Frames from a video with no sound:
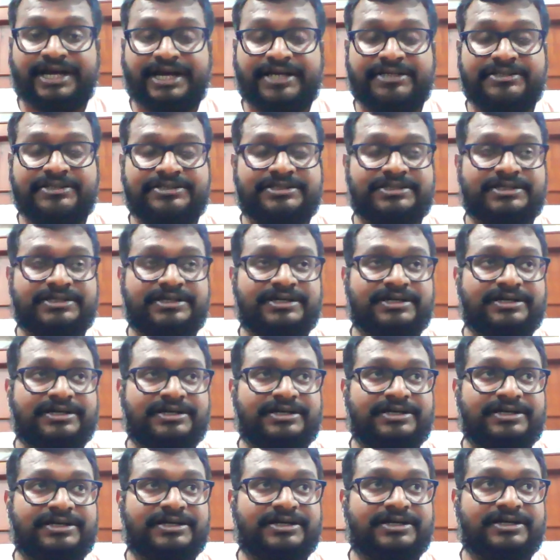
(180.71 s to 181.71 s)
as
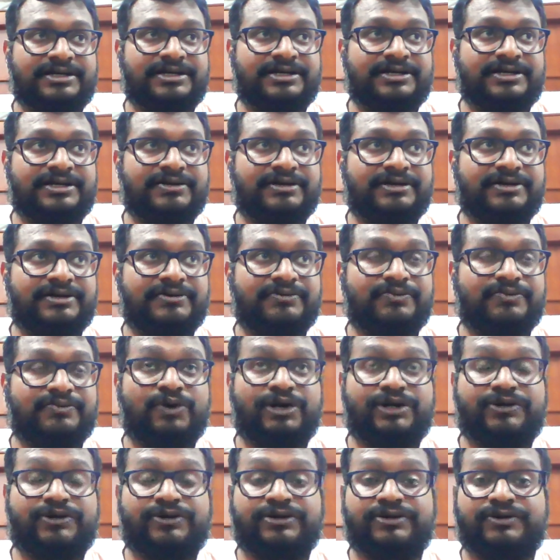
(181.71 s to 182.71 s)

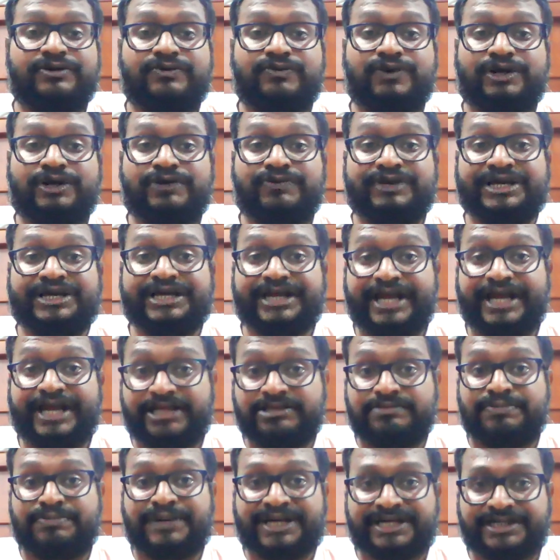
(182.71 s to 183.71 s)
what we
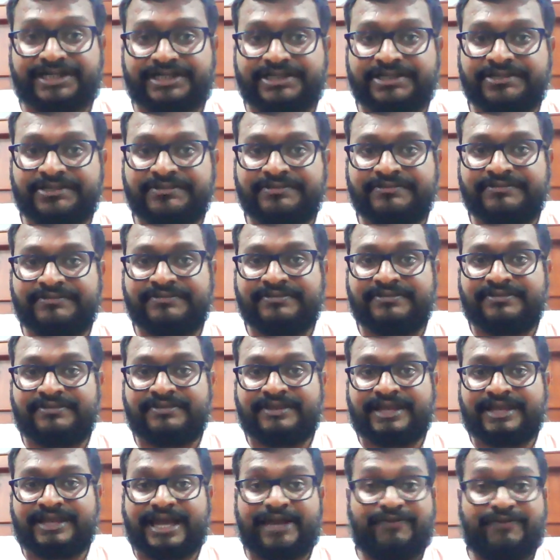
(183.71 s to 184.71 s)
expect,
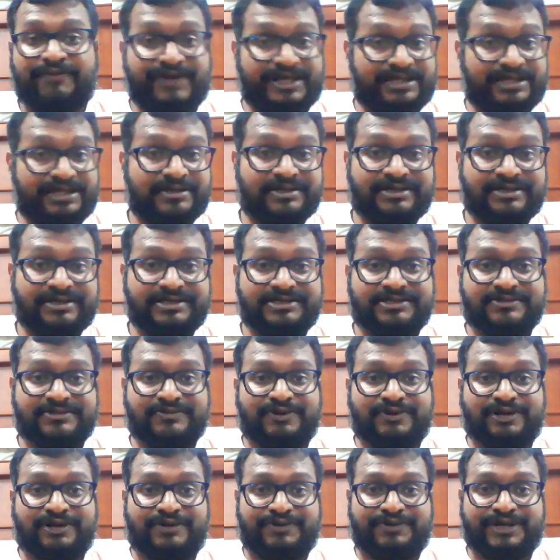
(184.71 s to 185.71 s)
and weather is
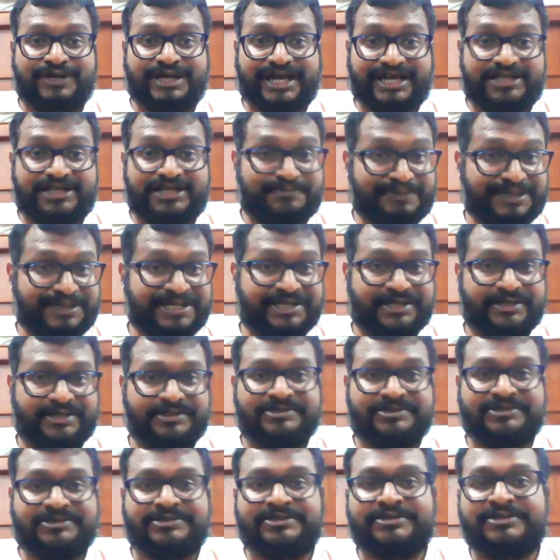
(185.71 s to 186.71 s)
what we
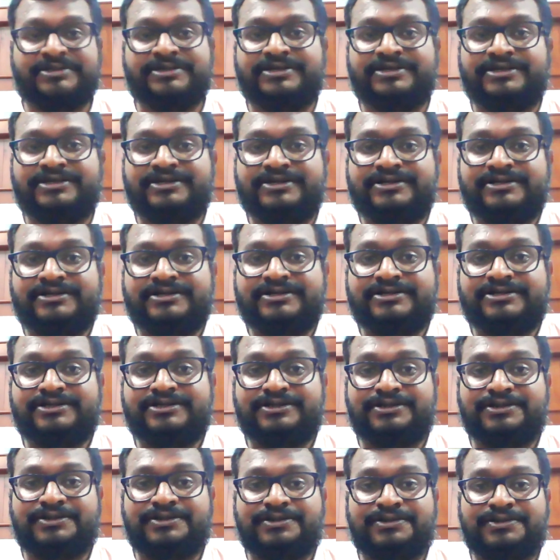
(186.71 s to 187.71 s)
experience.
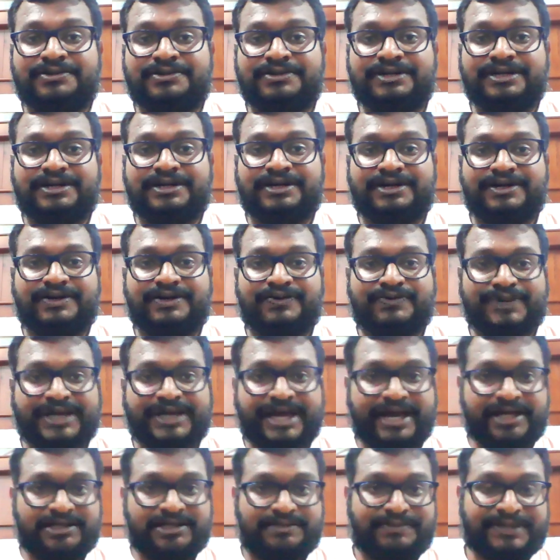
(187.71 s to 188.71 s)
So
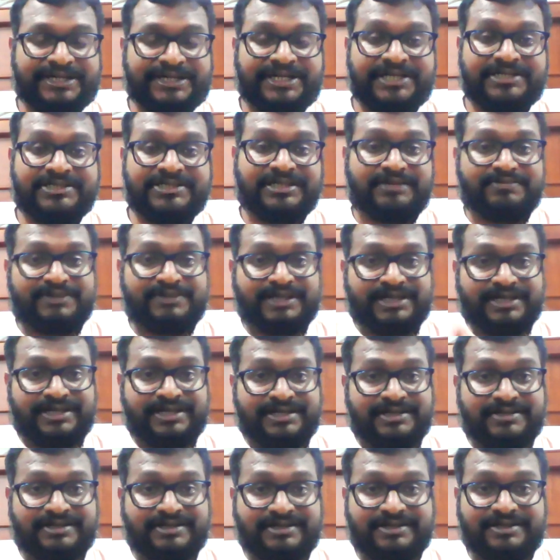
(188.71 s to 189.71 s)
we are expecting something
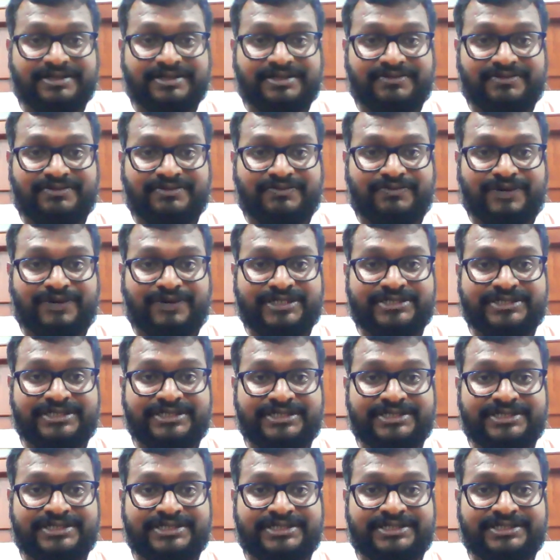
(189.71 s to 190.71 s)
in one
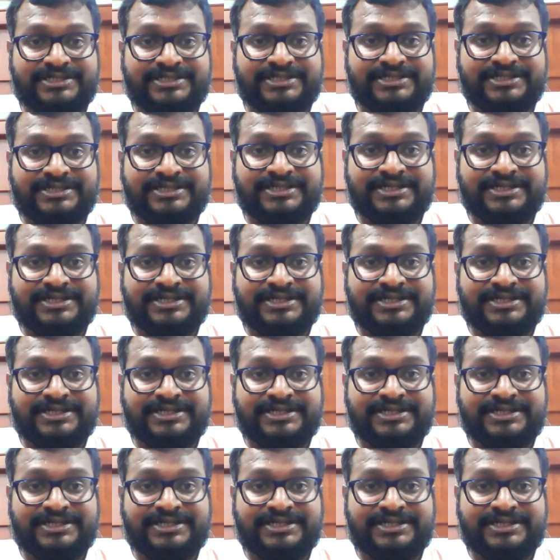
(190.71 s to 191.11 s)
season,